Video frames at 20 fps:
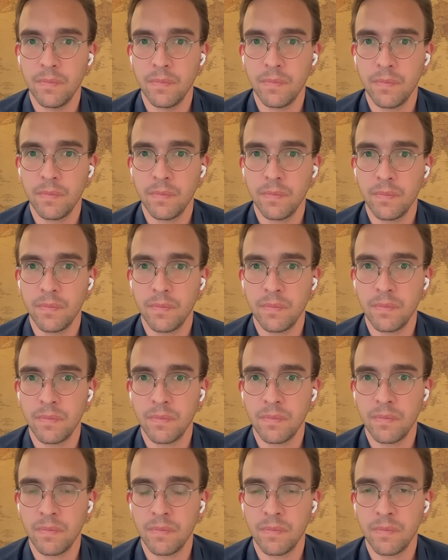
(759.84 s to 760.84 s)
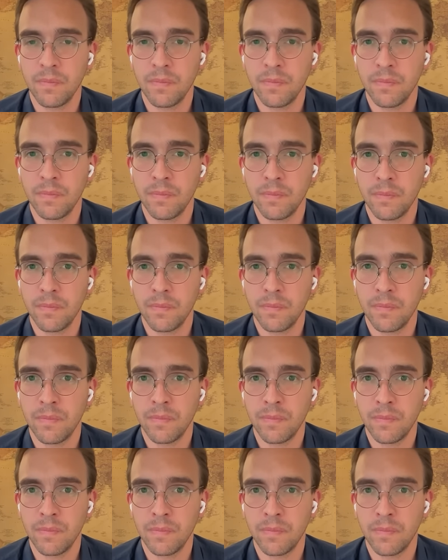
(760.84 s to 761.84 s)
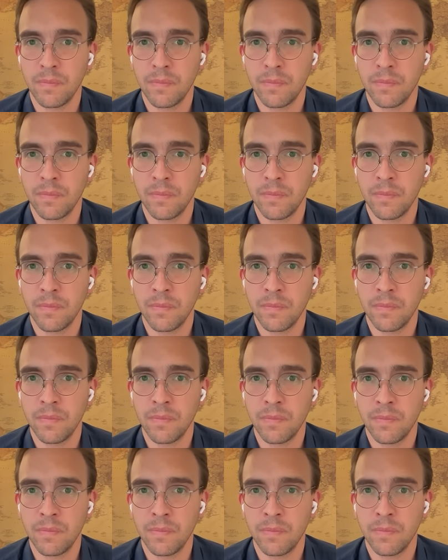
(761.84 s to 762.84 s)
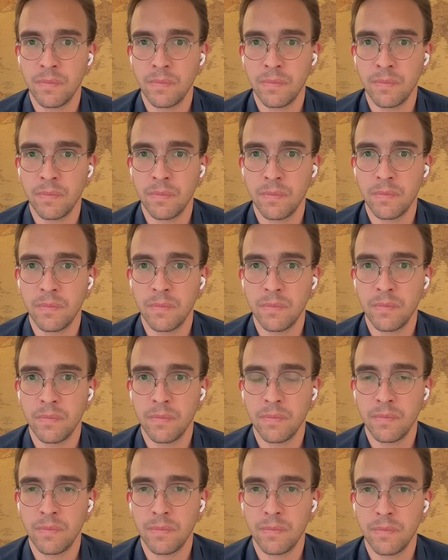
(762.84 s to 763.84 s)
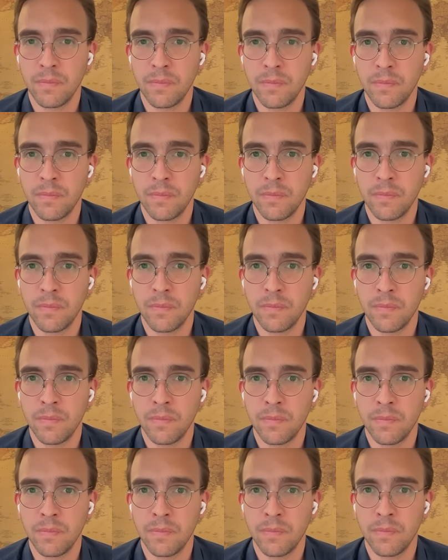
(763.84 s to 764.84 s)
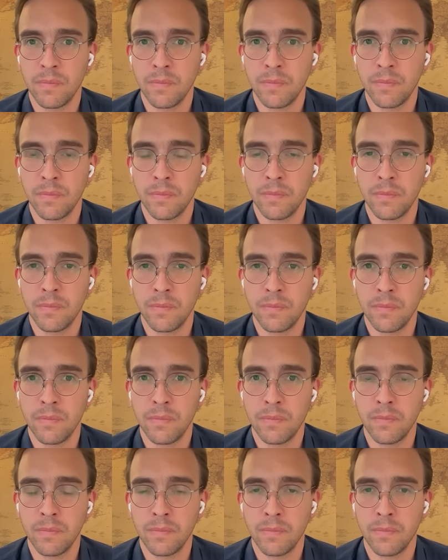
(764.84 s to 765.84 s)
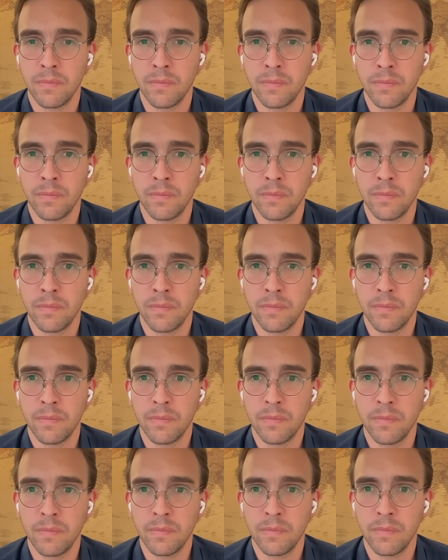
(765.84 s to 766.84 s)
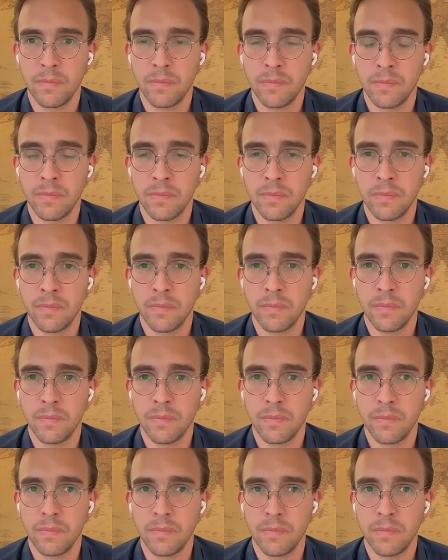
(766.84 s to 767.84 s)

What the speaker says: [no speech]